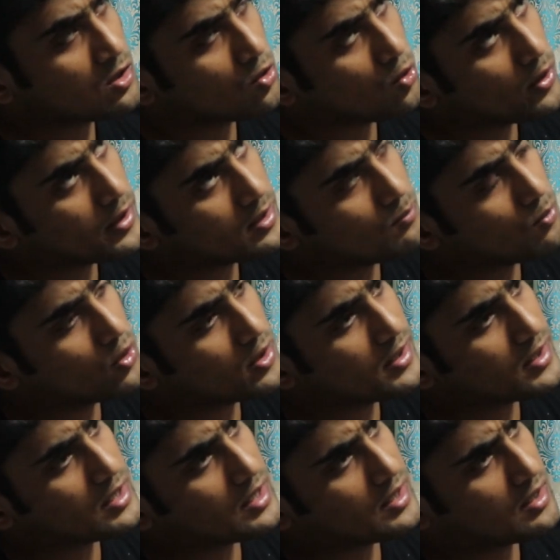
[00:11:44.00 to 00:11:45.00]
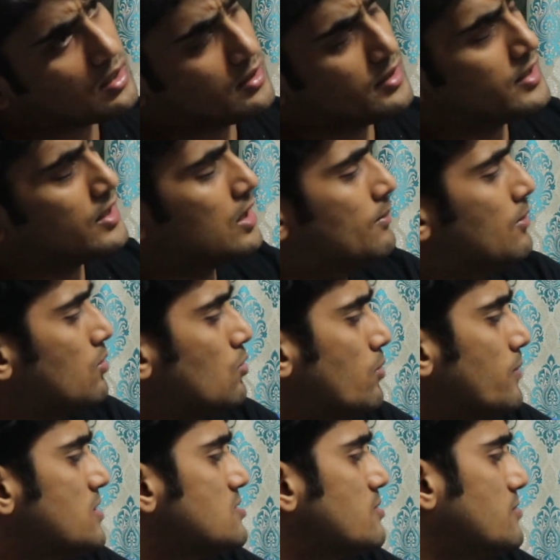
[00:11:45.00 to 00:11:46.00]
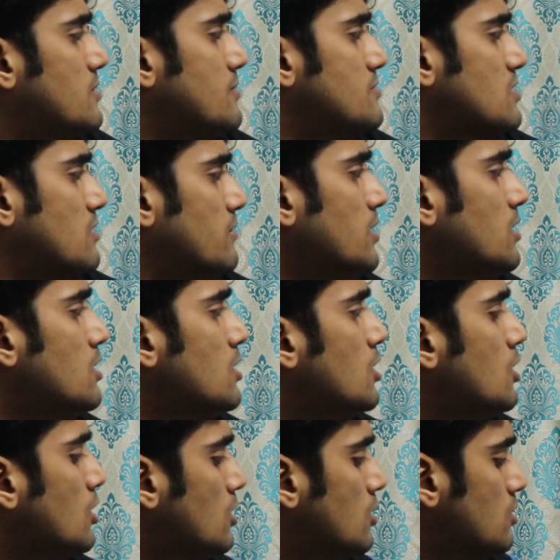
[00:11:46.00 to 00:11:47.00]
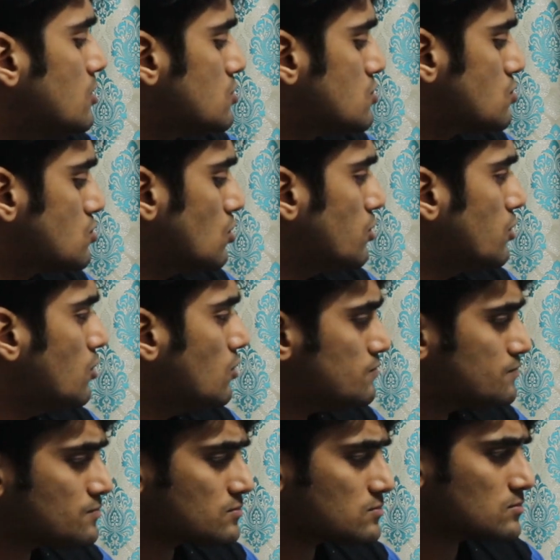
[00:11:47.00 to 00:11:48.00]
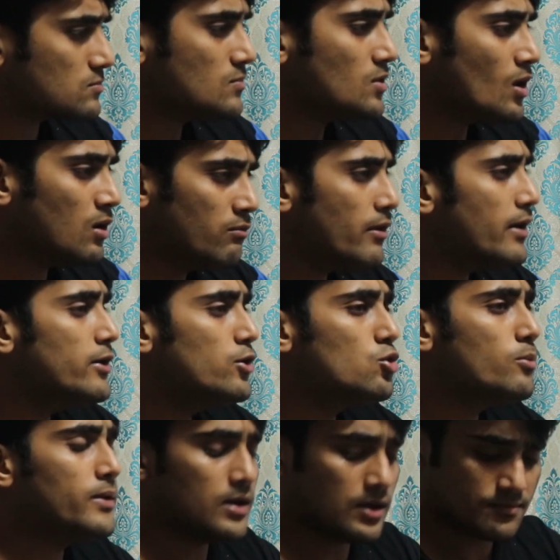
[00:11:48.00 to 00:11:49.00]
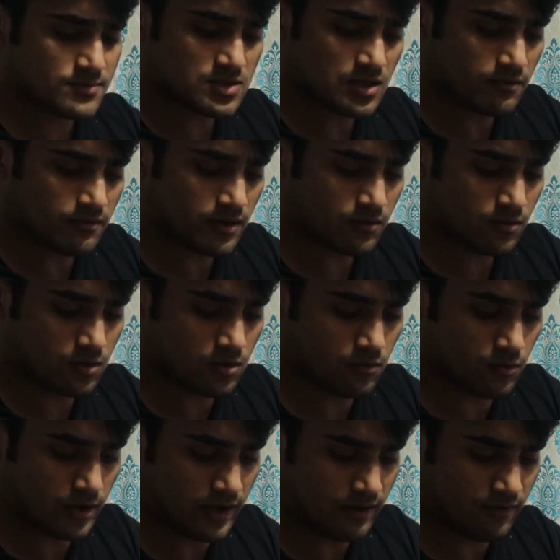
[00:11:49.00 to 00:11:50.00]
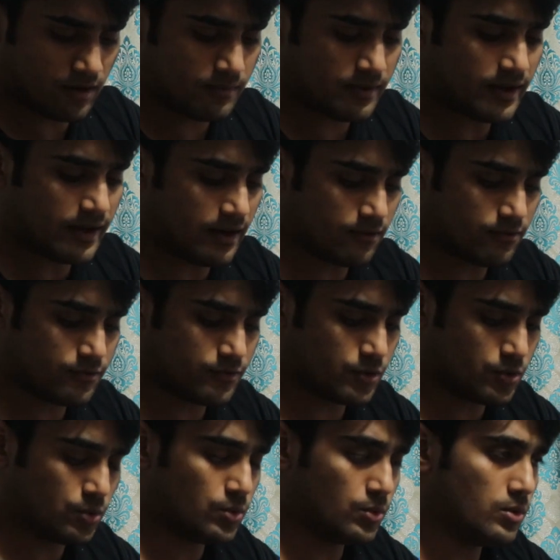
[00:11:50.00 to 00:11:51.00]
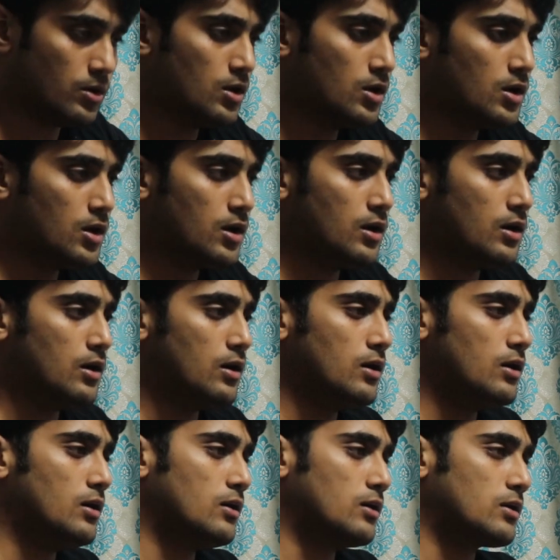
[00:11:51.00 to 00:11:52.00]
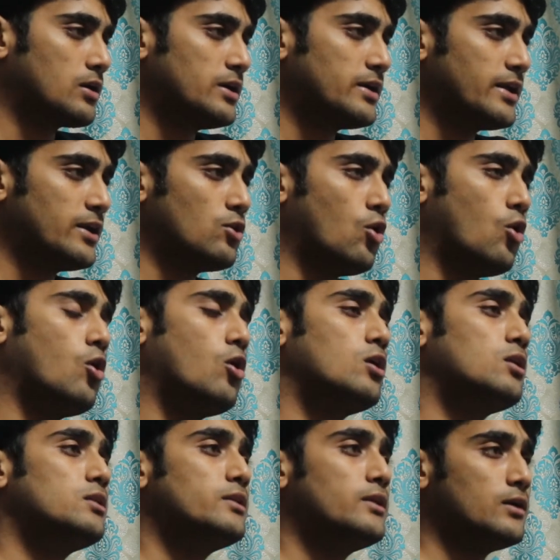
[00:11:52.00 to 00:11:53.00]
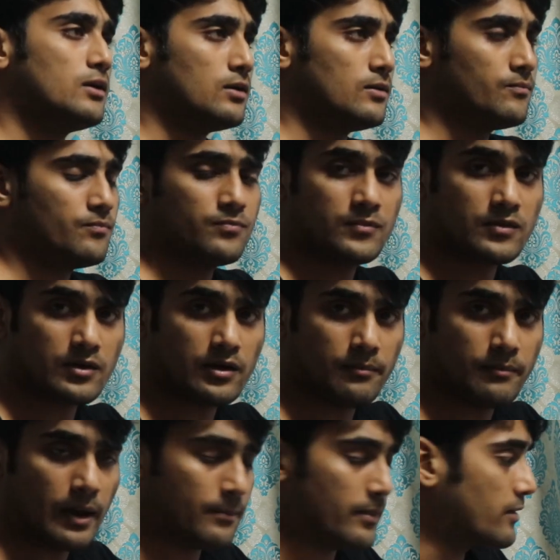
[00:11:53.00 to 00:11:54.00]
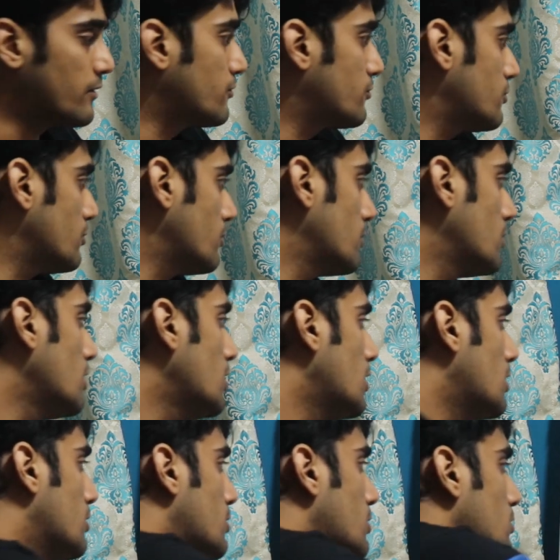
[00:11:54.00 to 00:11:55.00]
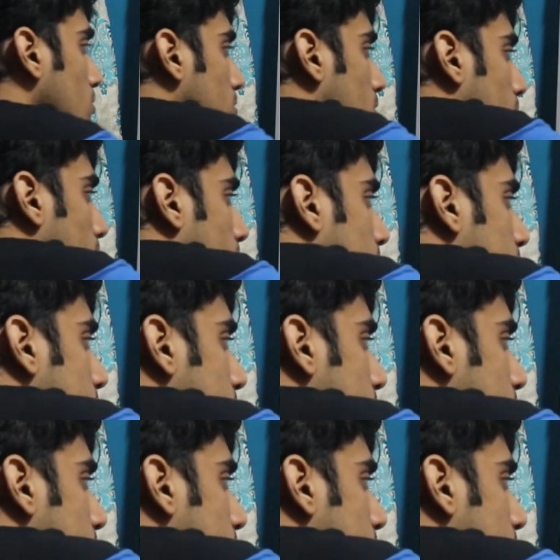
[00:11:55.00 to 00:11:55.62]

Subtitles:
going more in detail about domain name server, so one domain name server would never be enough to contain all the mappings. So there